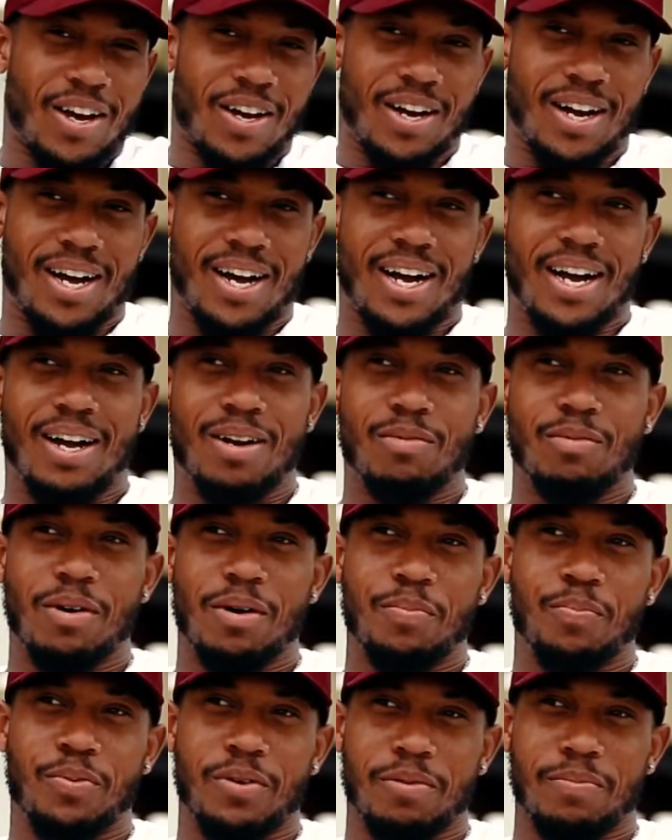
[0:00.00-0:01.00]

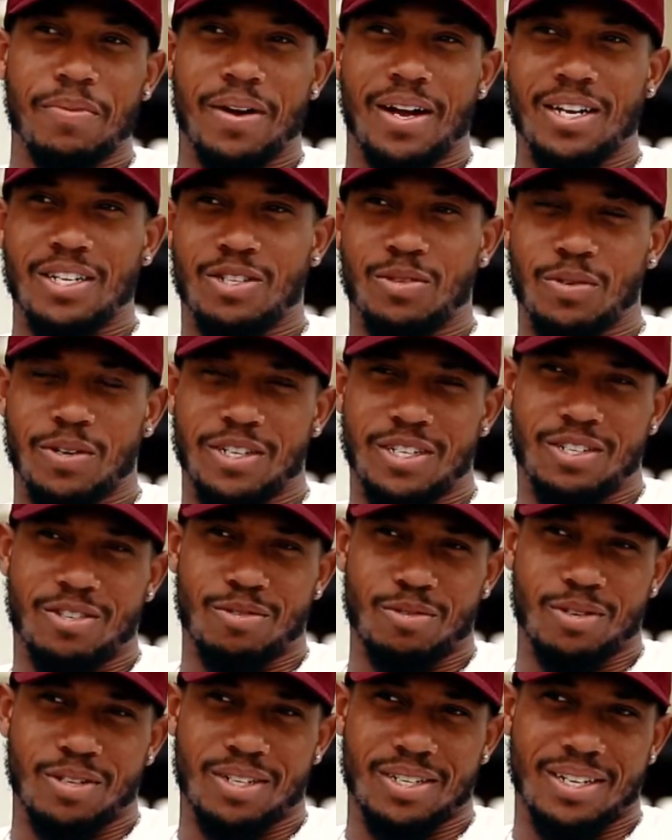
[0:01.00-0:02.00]
Well, pre-match
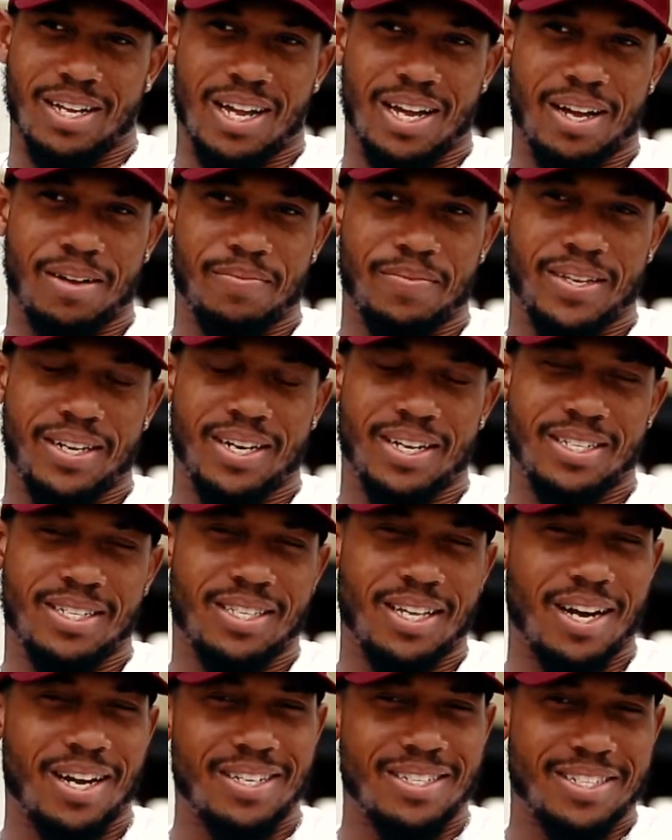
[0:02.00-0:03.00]
ritual, I mean, it
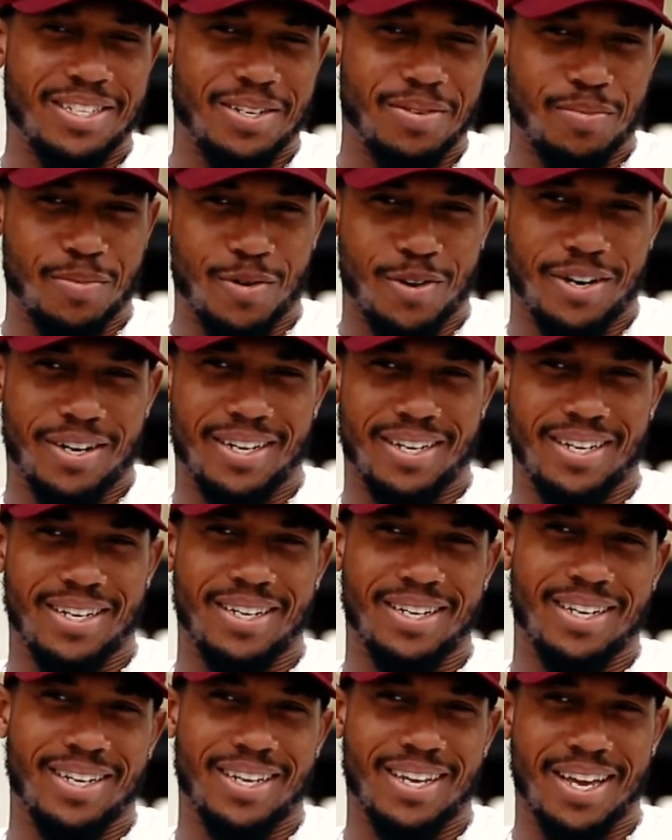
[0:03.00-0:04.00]
starts in the
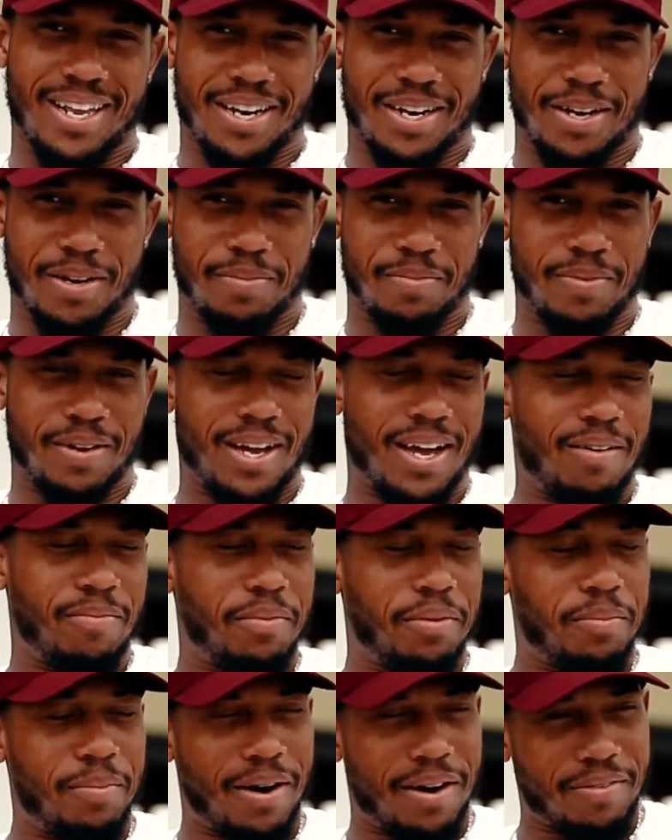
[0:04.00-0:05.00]
morning. I get up, I have
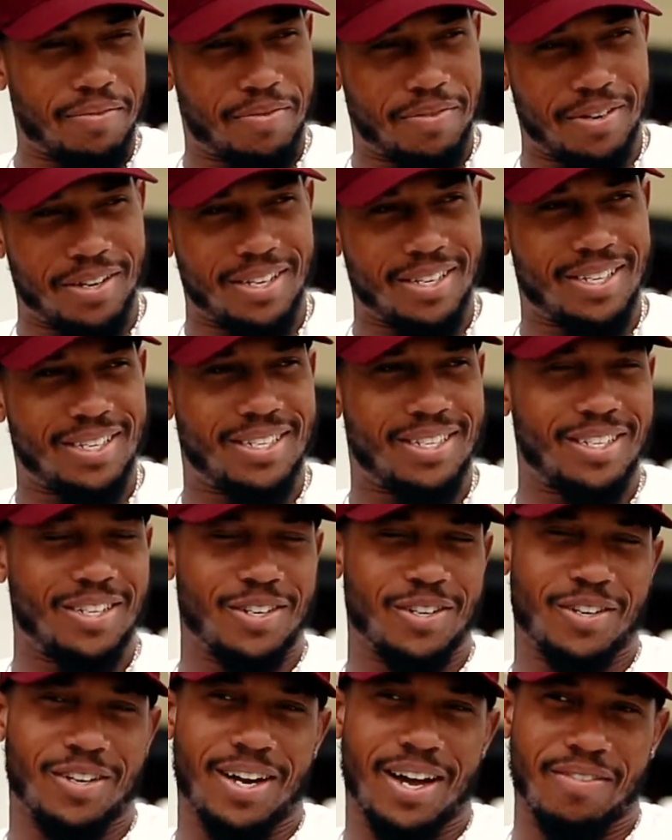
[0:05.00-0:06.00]
my breakfast, you
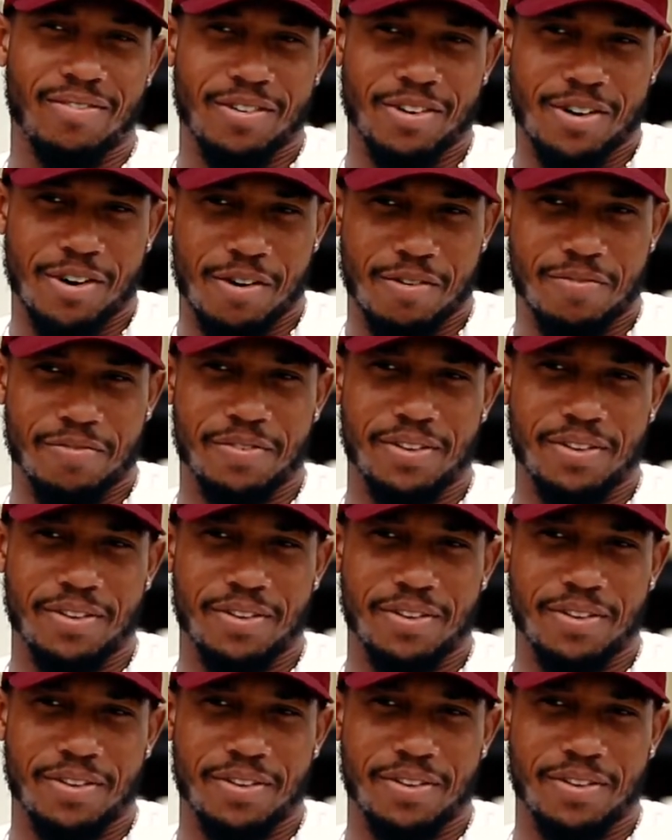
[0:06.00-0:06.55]
know, I have a coffee.